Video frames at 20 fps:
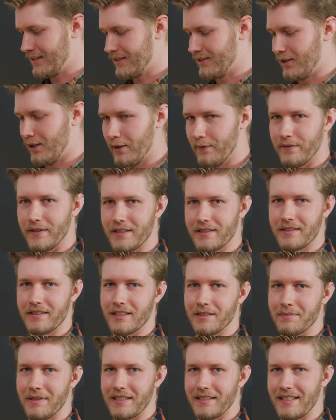has
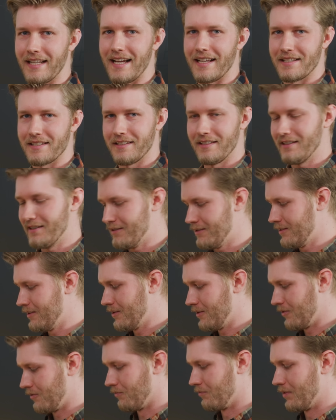obviously been tested
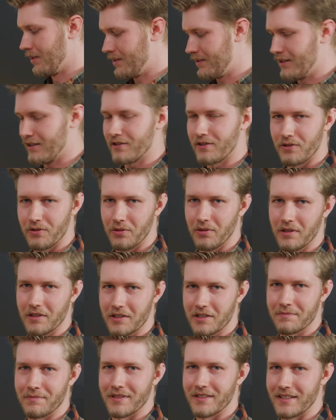with this cooler
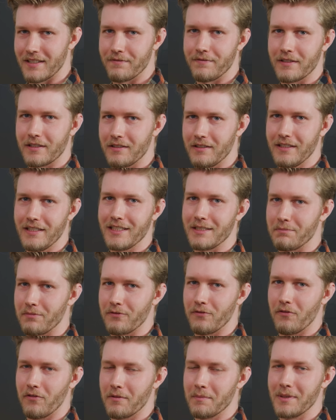specifically to
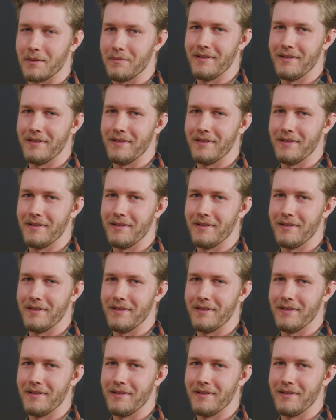perform the